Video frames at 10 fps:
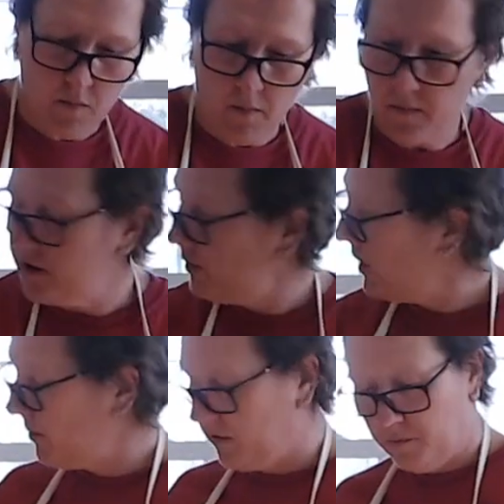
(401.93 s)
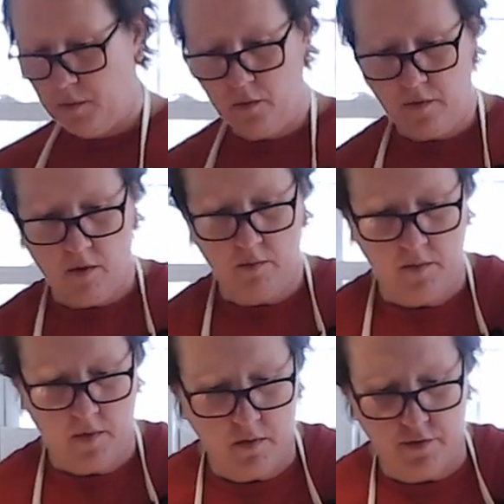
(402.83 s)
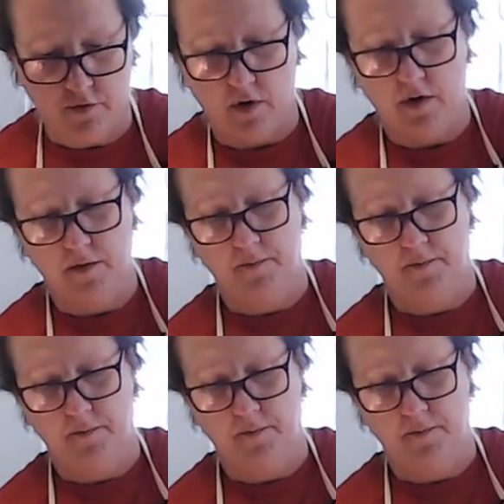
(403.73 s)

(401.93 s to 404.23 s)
Can you hand me a spoon though? I wanna try it.